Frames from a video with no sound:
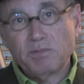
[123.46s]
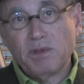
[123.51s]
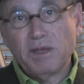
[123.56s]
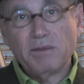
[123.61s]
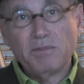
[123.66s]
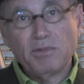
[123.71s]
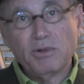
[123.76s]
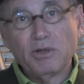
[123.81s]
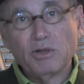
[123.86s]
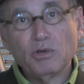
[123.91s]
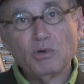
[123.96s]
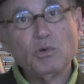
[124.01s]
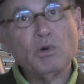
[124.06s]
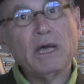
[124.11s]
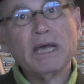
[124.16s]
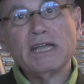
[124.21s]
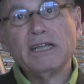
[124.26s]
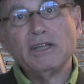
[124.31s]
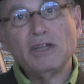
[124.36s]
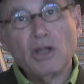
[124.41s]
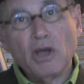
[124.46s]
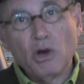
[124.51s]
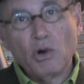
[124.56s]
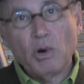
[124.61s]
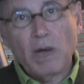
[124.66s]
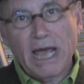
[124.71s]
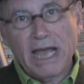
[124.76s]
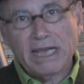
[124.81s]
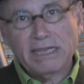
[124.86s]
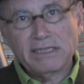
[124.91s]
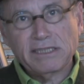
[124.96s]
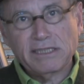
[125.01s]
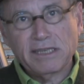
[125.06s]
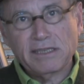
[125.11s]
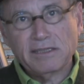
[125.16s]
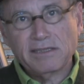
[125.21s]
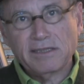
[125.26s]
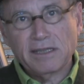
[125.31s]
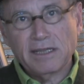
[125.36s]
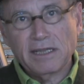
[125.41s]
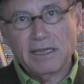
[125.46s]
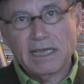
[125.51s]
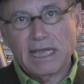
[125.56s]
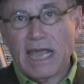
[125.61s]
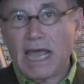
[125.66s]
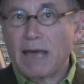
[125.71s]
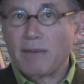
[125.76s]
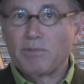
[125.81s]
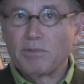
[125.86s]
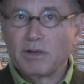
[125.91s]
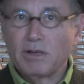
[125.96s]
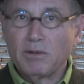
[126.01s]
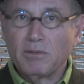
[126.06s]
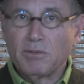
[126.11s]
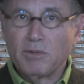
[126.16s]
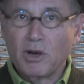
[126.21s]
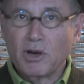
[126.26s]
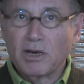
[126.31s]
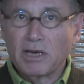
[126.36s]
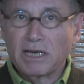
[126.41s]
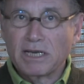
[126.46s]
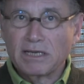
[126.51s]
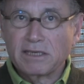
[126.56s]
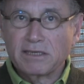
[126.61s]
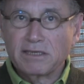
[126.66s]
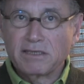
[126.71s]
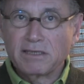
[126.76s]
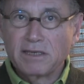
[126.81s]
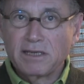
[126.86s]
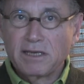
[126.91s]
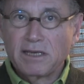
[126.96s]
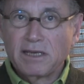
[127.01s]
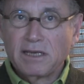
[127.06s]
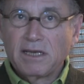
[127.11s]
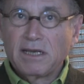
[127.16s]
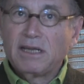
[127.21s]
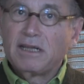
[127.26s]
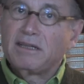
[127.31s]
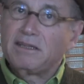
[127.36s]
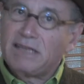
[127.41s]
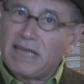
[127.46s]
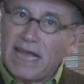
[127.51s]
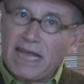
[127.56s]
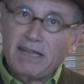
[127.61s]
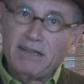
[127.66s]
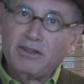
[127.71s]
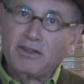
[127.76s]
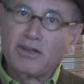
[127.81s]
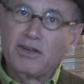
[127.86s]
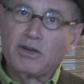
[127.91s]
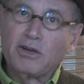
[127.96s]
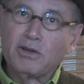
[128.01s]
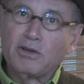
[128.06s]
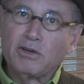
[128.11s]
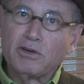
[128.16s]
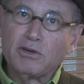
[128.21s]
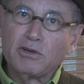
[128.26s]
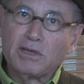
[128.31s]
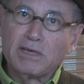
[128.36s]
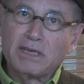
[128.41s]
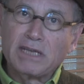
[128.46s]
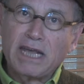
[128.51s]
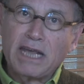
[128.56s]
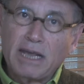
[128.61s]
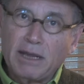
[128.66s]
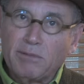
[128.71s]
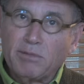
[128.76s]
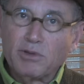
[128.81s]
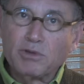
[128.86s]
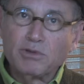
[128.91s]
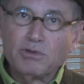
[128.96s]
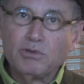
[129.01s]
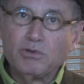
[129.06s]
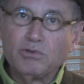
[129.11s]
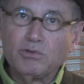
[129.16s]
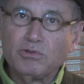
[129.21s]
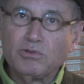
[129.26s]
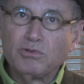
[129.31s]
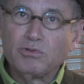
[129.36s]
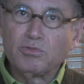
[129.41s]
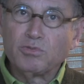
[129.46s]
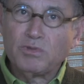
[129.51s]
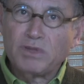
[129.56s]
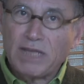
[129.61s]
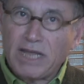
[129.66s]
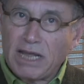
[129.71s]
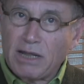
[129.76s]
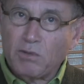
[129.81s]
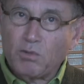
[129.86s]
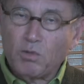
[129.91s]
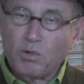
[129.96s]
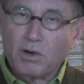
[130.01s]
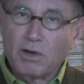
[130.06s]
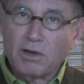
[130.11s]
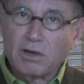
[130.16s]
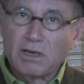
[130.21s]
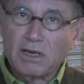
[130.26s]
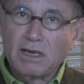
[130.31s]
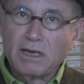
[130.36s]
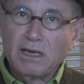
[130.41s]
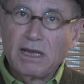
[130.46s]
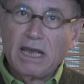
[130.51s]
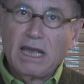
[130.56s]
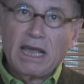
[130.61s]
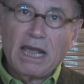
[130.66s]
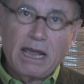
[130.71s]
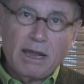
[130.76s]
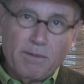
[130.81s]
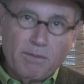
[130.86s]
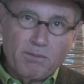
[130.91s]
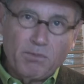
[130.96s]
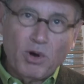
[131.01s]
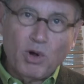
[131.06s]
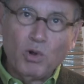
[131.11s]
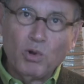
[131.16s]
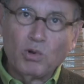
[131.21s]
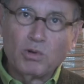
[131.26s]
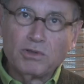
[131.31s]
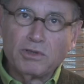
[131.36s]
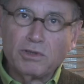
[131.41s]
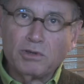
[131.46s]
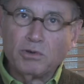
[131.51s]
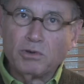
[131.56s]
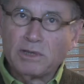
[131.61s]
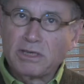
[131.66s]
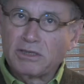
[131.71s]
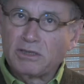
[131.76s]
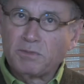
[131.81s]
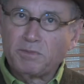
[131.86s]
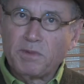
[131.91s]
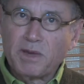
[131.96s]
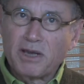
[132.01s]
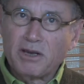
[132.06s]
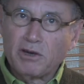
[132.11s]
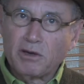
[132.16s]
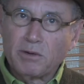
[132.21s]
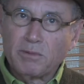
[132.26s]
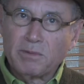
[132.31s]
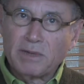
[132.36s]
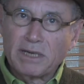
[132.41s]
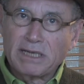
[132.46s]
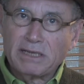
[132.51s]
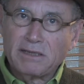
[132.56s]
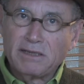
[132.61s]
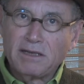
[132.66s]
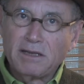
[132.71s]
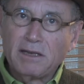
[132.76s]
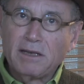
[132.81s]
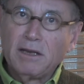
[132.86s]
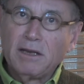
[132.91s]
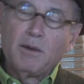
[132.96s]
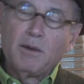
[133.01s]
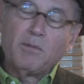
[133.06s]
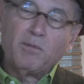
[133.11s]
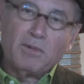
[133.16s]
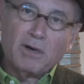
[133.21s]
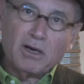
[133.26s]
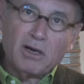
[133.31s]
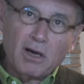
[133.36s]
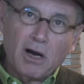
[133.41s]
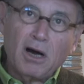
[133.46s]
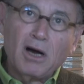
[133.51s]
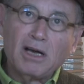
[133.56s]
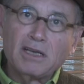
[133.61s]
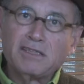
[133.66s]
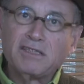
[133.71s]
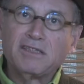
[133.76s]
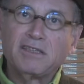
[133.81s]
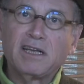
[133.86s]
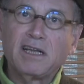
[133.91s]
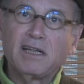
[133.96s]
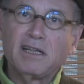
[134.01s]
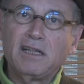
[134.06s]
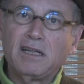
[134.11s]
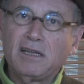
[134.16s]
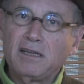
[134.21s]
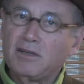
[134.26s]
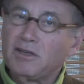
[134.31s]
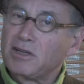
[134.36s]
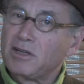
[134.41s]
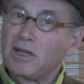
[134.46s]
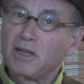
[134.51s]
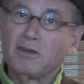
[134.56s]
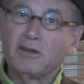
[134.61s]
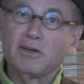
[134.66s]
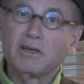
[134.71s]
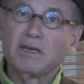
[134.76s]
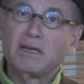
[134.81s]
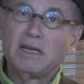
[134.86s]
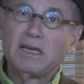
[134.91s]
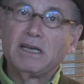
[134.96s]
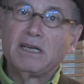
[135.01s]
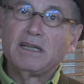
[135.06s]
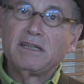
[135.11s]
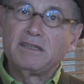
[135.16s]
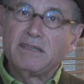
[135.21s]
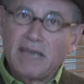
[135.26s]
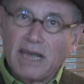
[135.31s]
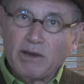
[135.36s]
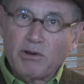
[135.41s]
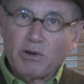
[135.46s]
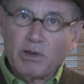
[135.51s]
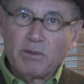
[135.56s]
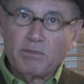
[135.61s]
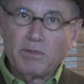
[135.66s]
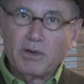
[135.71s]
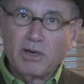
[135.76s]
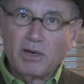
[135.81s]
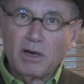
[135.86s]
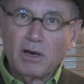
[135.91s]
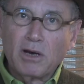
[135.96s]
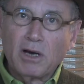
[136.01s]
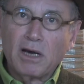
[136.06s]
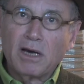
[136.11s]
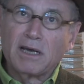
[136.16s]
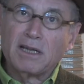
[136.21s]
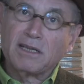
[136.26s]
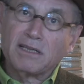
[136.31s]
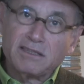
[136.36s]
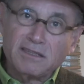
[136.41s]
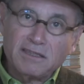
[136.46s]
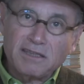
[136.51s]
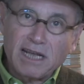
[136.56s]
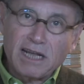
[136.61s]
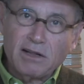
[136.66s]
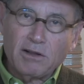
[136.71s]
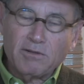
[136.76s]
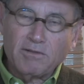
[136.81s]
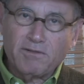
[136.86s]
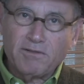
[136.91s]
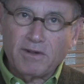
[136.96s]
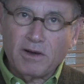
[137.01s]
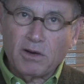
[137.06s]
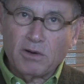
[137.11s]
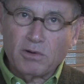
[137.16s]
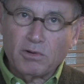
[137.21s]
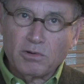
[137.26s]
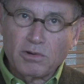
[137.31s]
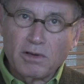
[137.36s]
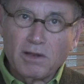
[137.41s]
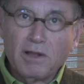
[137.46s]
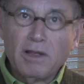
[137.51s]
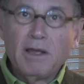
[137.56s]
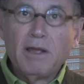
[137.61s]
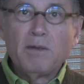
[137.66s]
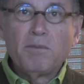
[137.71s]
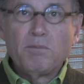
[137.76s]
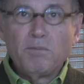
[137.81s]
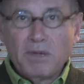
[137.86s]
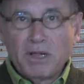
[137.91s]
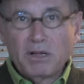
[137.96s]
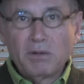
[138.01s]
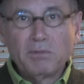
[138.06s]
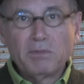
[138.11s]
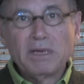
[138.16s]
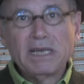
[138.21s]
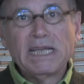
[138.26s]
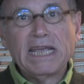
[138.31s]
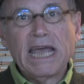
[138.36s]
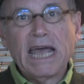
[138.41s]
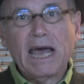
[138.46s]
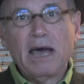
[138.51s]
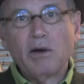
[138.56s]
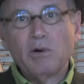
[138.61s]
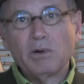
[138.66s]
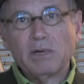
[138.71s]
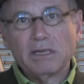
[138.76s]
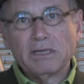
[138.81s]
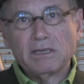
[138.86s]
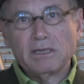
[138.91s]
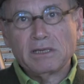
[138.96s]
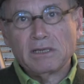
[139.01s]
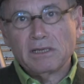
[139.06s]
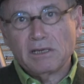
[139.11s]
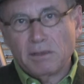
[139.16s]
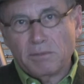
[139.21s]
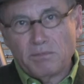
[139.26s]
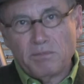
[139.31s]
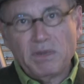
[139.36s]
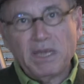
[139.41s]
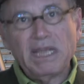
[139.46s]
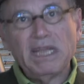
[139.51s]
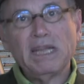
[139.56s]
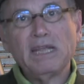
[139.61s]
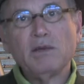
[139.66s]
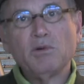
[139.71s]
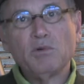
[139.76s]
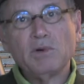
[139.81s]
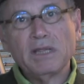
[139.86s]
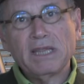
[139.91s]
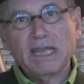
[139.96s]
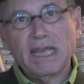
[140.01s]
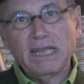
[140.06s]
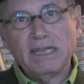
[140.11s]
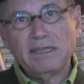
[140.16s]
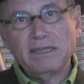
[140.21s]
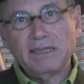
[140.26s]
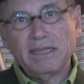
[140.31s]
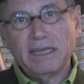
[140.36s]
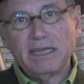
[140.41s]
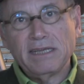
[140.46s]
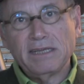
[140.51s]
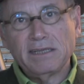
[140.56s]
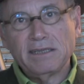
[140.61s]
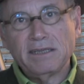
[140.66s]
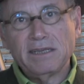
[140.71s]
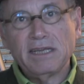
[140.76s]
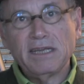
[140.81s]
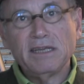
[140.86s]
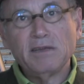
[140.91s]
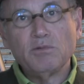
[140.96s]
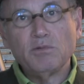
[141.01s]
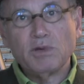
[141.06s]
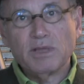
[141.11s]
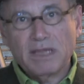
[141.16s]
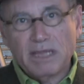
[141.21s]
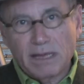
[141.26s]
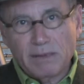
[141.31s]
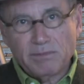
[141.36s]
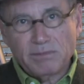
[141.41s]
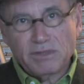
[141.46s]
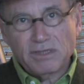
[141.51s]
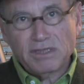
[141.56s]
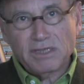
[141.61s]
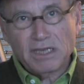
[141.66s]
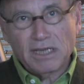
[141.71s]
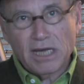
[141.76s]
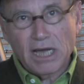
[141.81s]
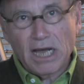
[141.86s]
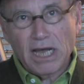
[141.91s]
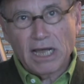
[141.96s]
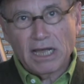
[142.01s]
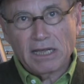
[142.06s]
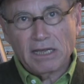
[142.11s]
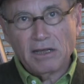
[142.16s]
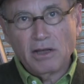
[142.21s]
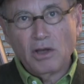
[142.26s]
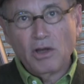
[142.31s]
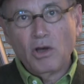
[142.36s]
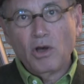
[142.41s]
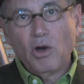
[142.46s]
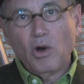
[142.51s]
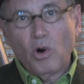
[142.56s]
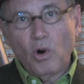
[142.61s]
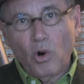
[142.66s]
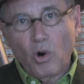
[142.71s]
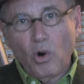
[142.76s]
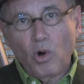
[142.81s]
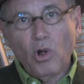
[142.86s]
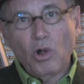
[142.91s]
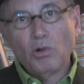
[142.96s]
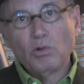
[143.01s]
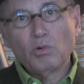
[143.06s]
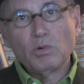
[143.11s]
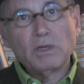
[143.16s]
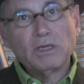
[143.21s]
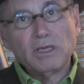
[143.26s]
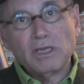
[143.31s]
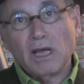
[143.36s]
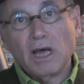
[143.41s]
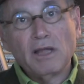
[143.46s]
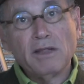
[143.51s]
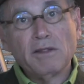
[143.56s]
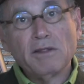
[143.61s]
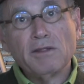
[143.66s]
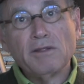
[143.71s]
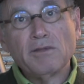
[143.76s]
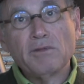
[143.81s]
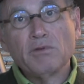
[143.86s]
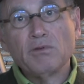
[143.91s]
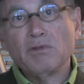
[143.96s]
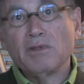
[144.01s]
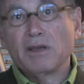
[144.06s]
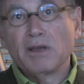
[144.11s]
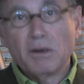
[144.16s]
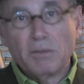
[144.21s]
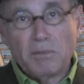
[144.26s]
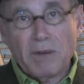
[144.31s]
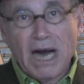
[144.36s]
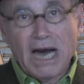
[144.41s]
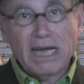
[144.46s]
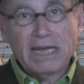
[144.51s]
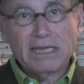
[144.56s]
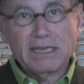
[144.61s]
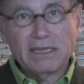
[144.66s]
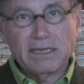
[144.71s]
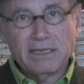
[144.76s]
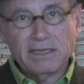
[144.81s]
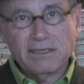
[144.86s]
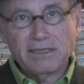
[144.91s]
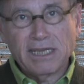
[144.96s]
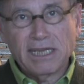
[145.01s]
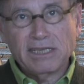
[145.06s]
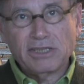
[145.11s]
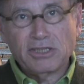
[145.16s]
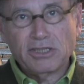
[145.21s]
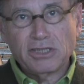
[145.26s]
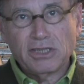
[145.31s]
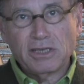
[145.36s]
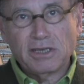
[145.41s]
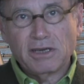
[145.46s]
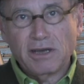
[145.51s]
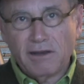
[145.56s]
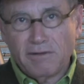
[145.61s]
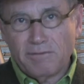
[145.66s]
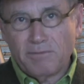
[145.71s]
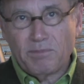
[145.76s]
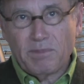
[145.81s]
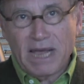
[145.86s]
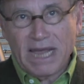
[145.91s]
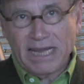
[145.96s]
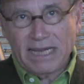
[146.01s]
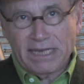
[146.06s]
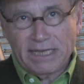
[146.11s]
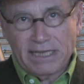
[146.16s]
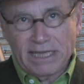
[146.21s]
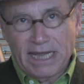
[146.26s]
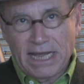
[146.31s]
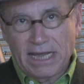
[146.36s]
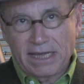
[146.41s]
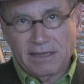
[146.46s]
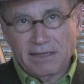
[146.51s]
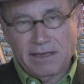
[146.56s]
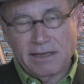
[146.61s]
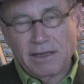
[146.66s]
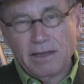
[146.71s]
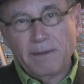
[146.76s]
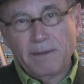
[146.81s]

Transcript: people who had no access to the capital markets. Ted Turner and Cable News Network, a bold new experiment. McGaw Cellular, Terry McGaw and a cell phone. Bill McGowan competing with AT&T, with MCI. All were done through the commoditization of bank debt.